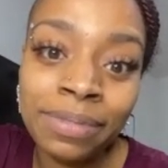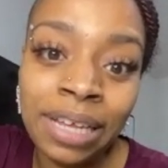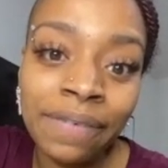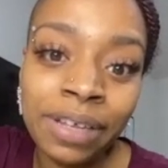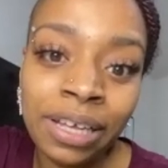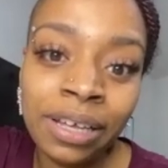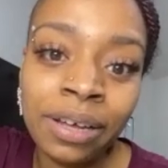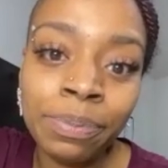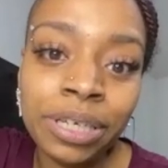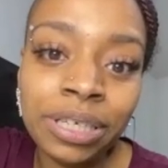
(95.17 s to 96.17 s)
definitely
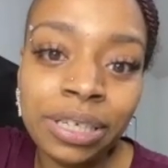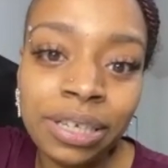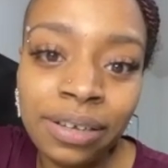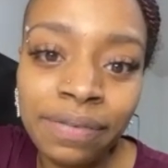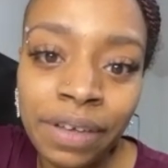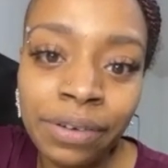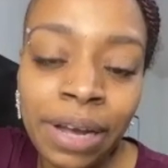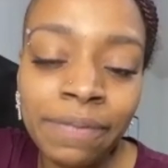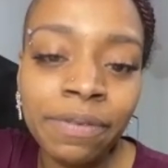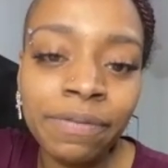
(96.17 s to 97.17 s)
appreciative and
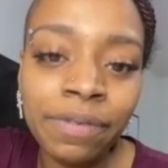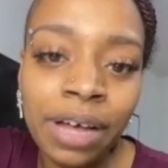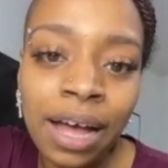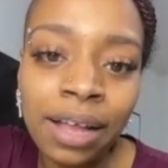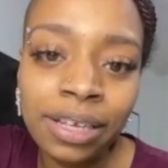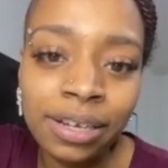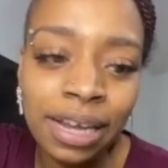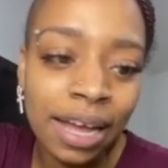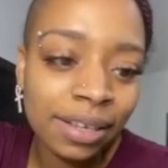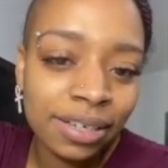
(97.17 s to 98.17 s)
grateful for all your
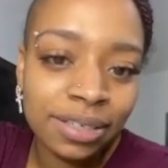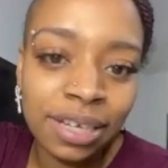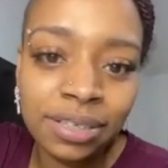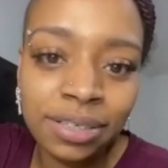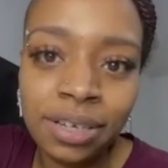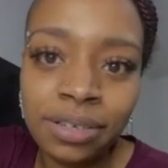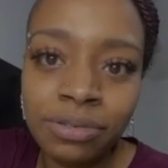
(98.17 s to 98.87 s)
knowledge that you done